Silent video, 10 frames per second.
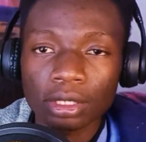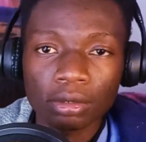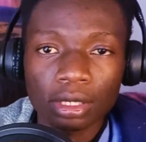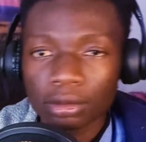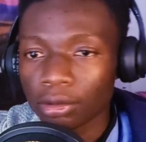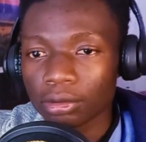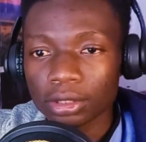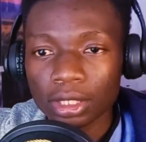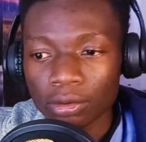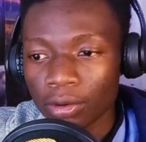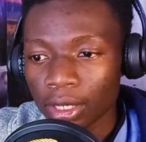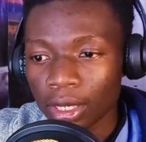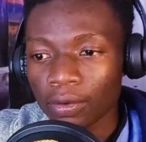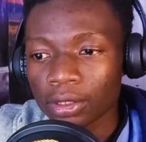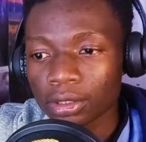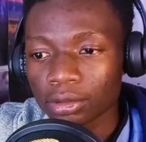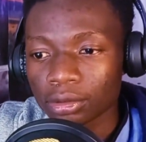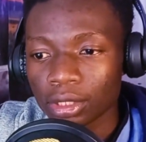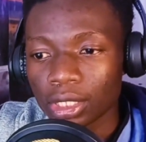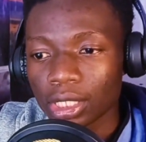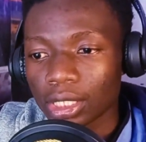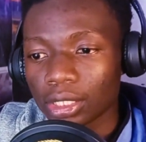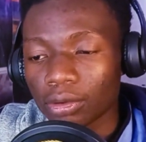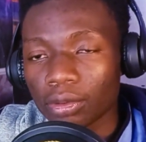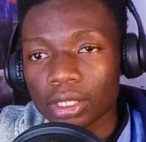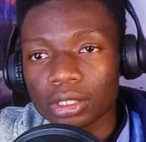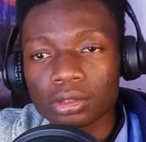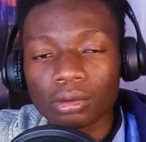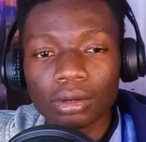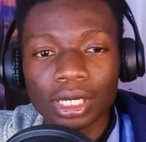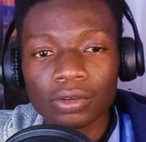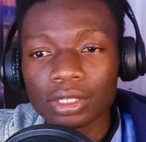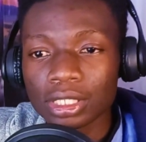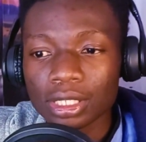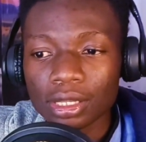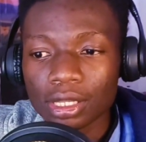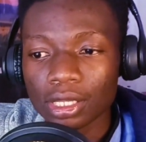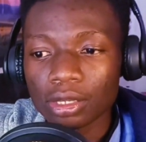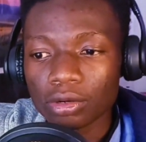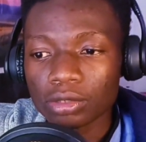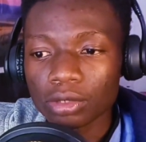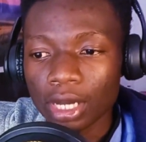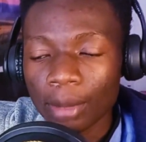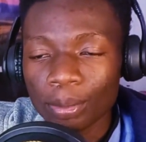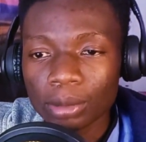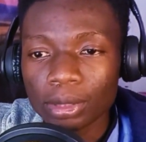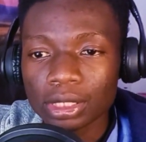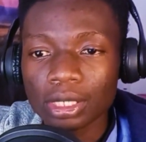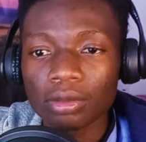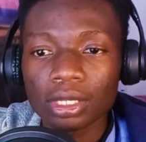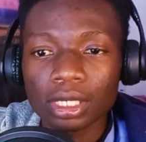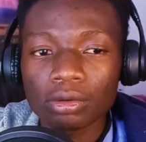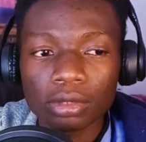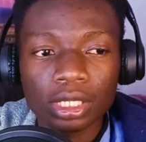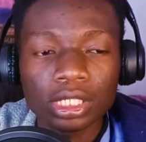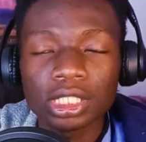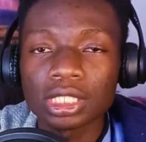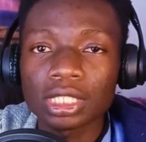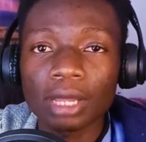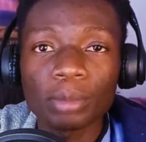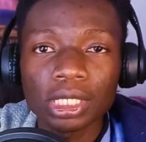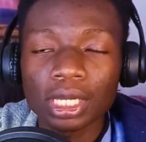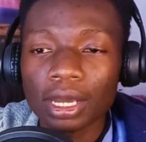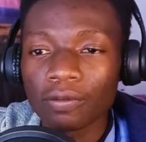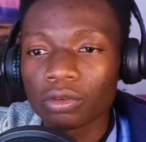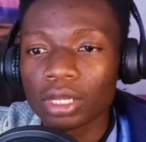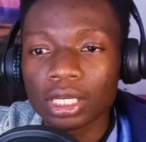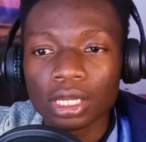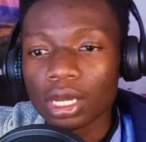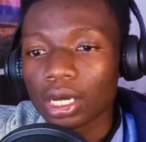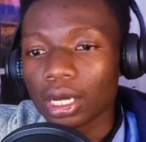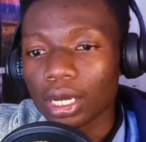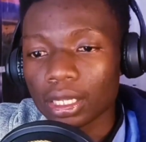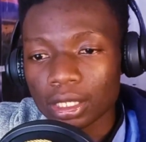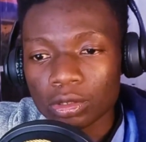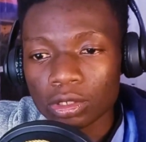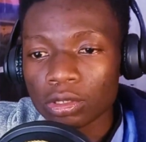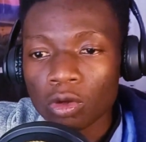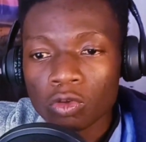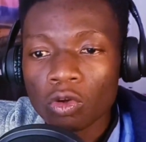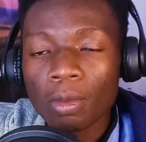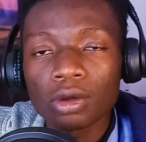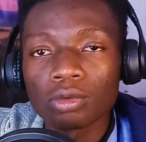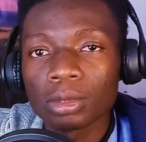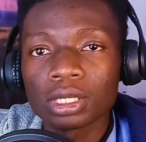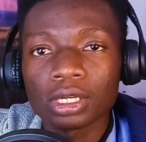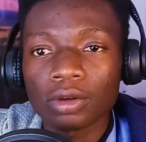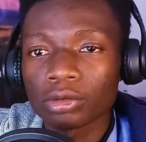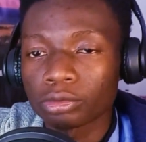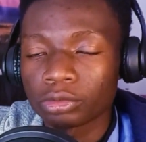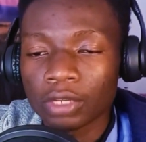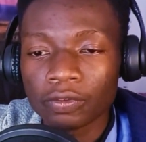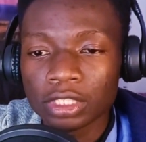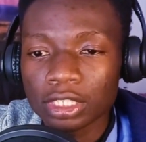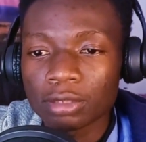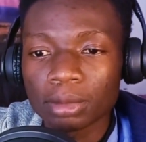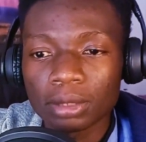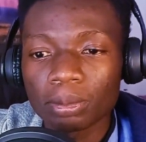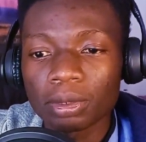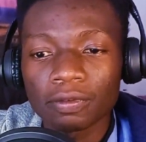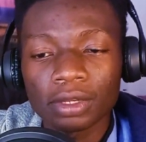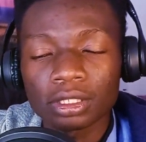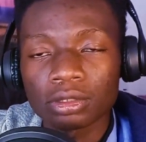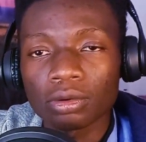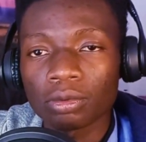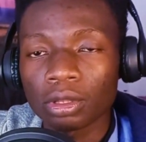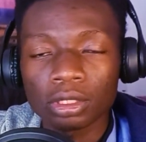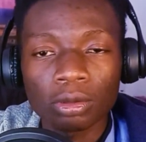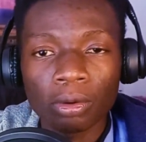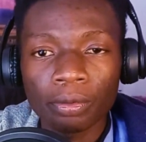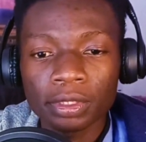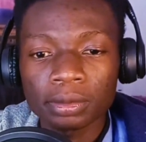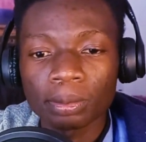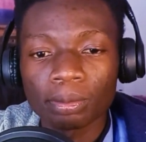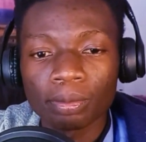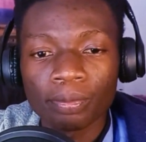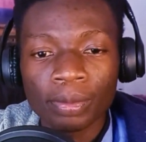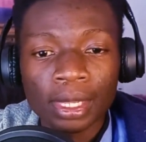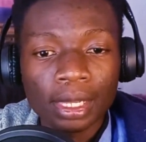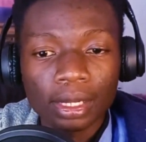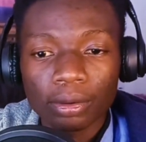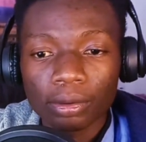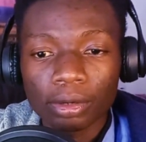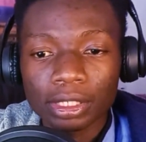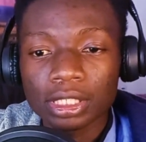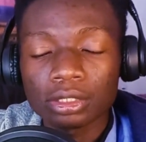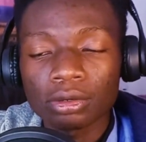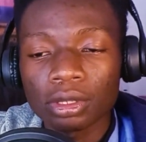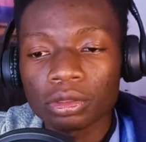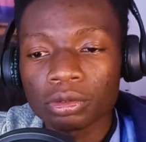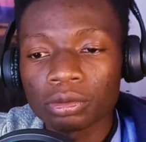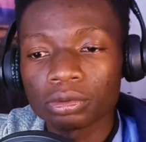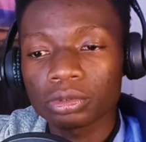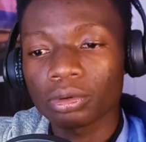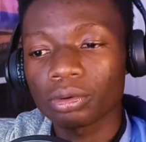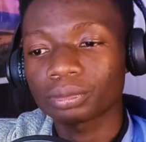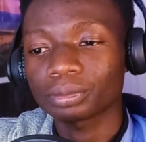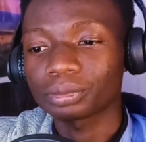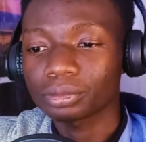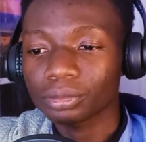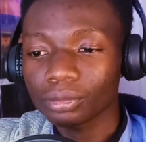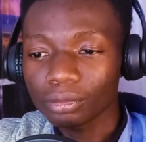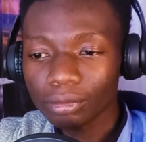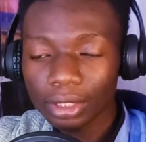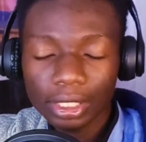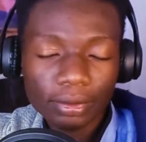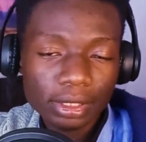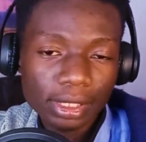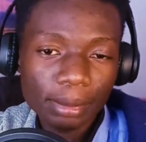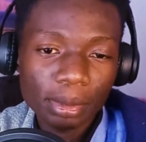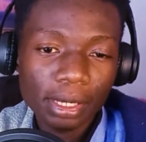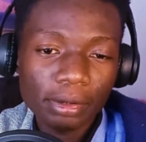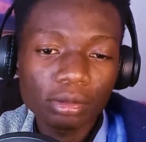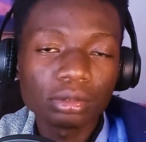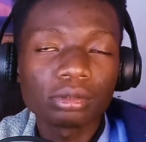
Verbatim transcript: was gonna start going around, and all that. So I really didn't think that was gonna happen. But now that I know that it is happening, I feel like no normal human Karai would have just been perfect, without all this, what she's going through. So, and I was happy. I